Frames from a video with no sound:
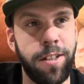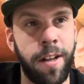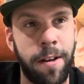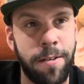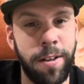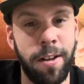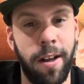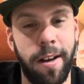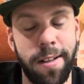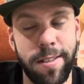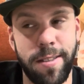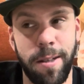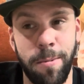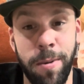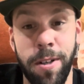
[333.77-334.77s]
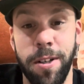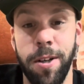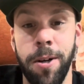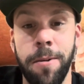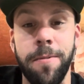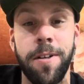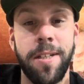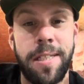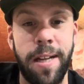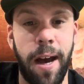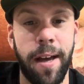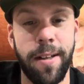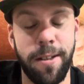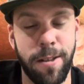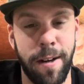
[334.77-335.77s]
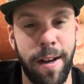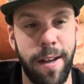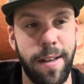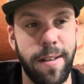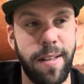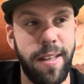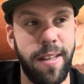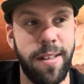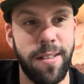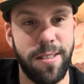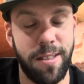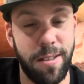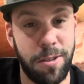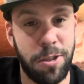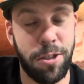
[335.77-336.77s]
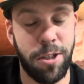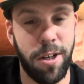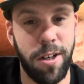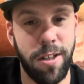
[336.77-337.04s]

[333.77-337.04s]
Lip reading: and I realized that we are over 9 grand into this truck.